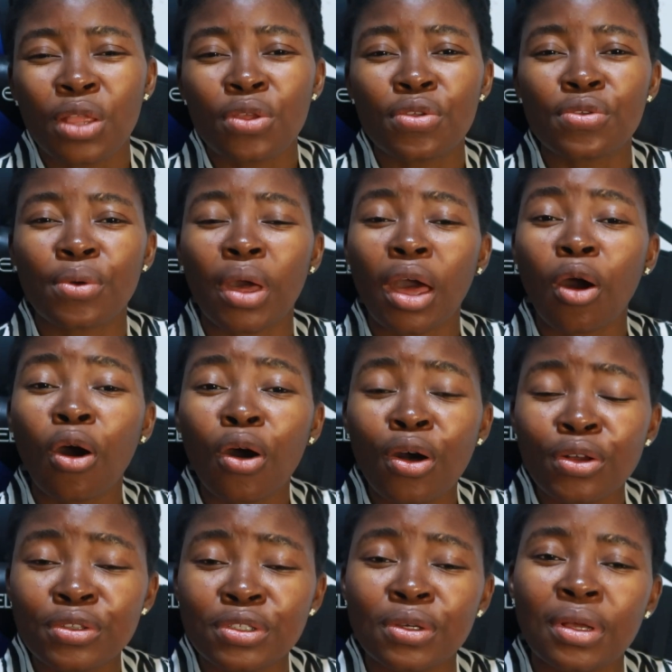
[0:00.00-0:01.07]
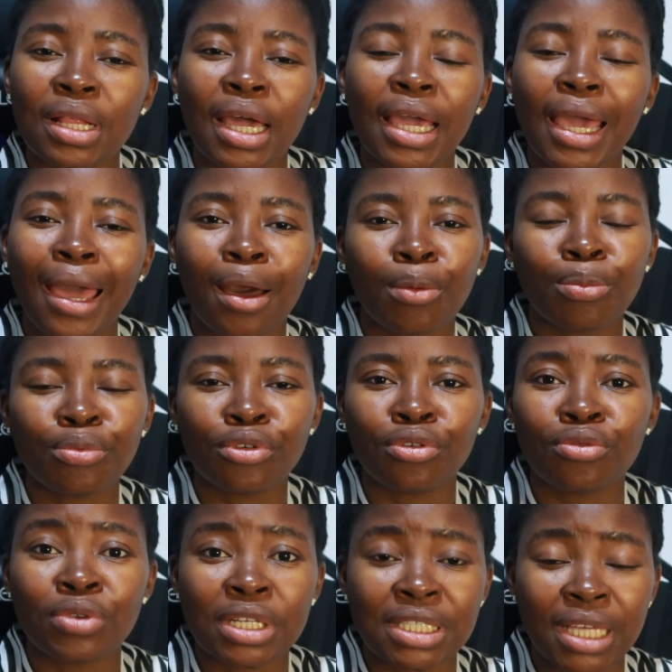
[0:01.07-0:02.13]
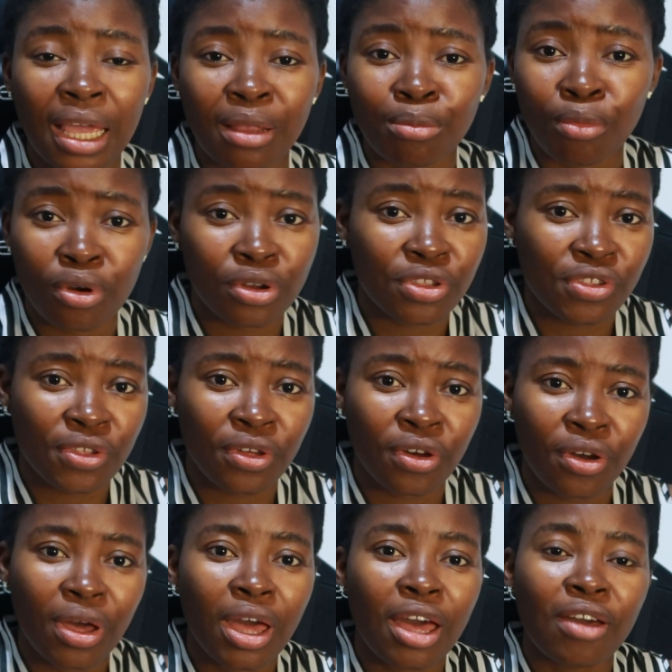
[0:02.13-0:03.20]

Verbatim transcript: this will also like help you retain moisture